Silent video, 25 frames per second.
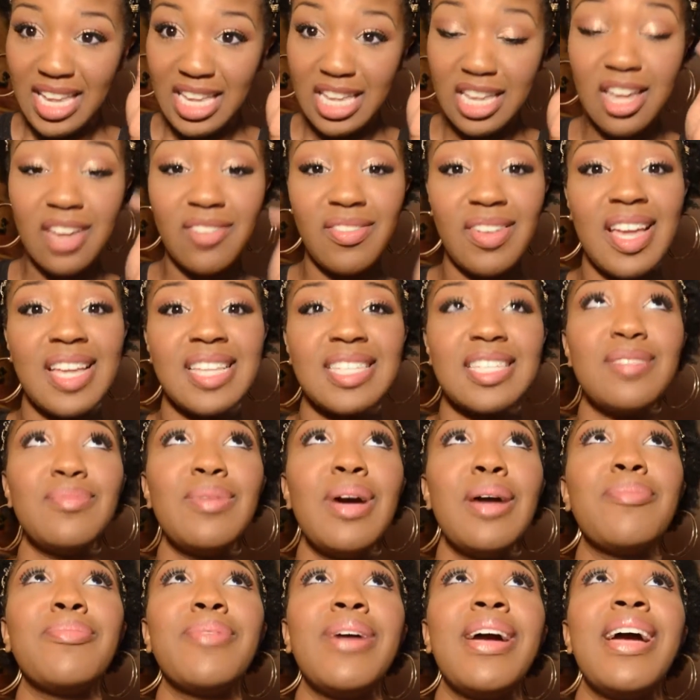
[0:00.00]
you answered
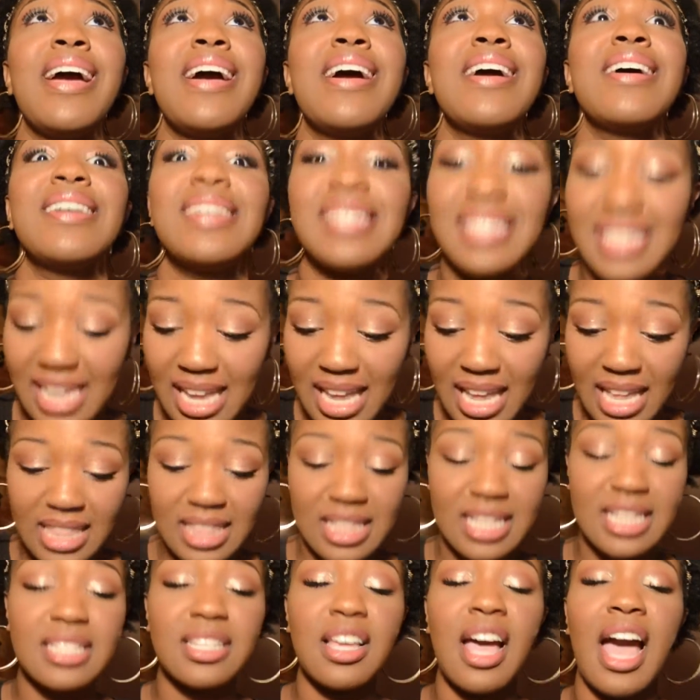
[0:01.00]
my prayers.
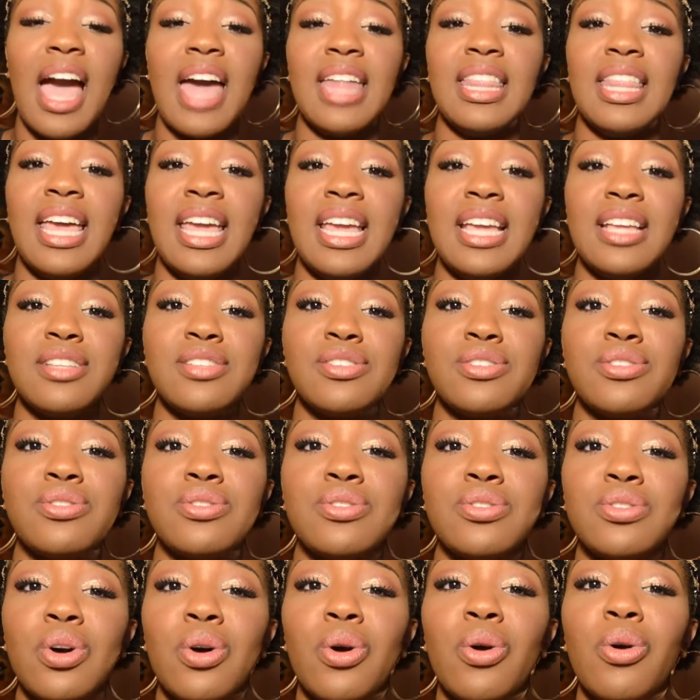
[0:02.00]
This highlight is
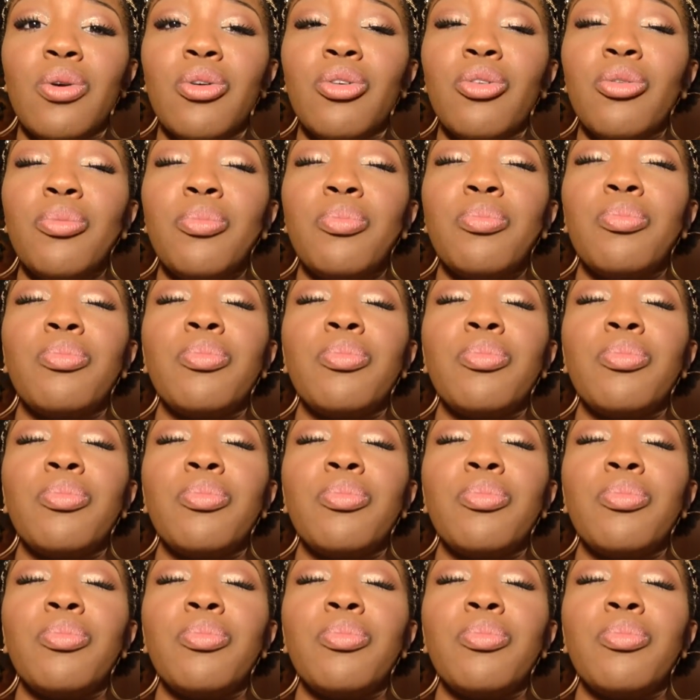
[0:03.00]
so